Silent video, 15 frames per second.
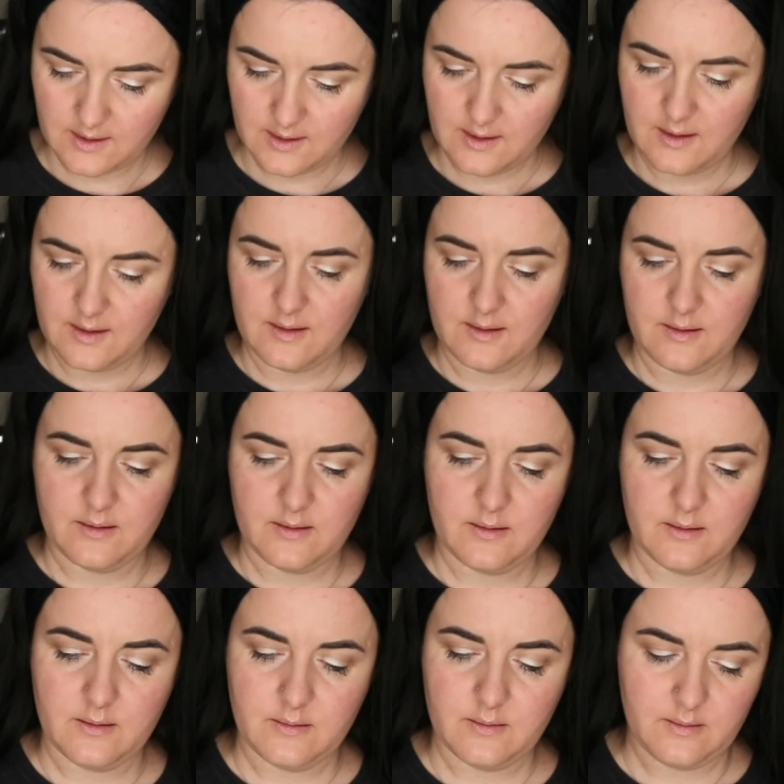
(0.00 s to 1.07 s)

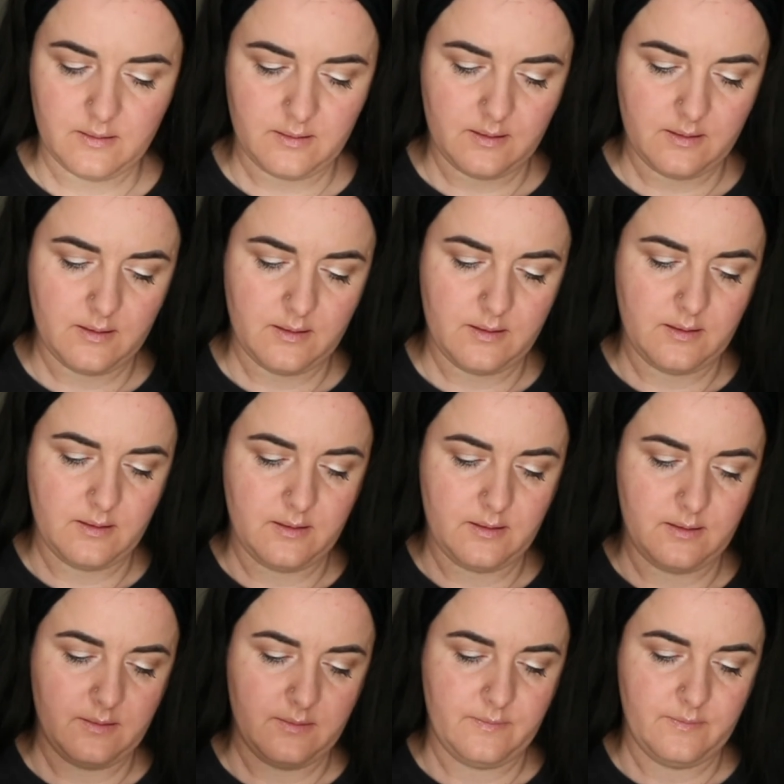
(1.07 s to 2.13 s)

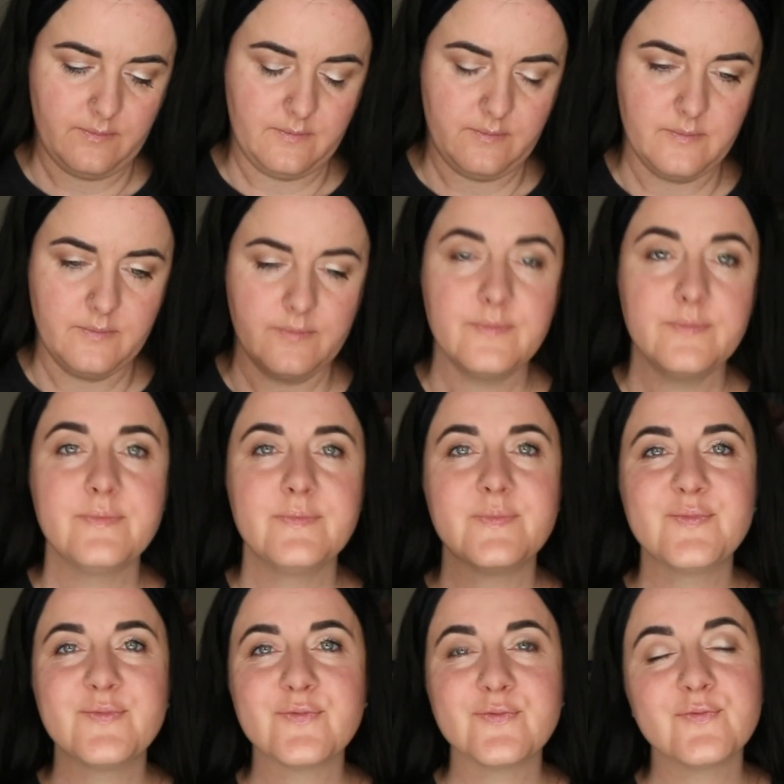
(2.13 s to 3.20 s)

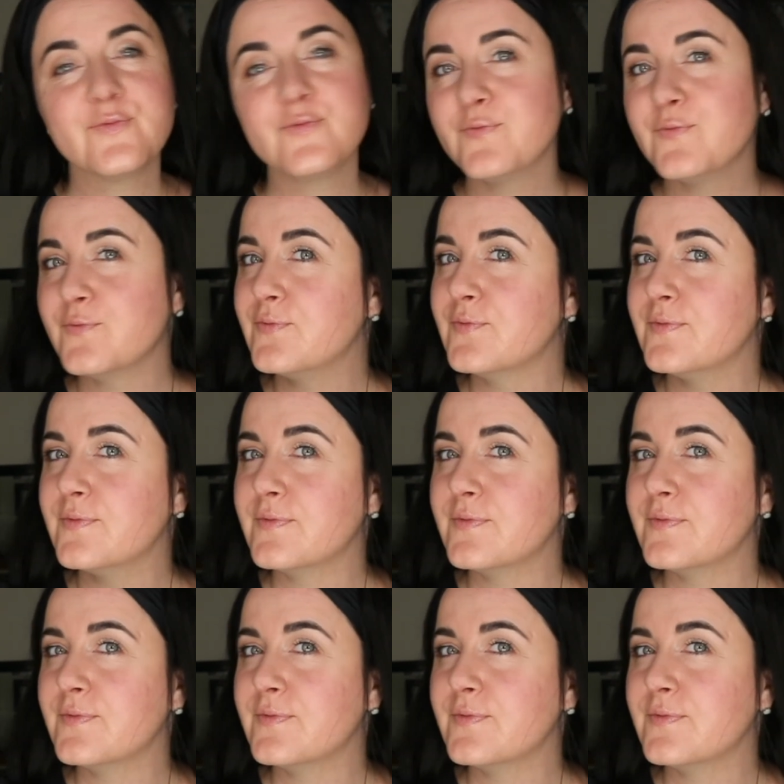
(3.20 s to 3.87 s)
Nobody speaks.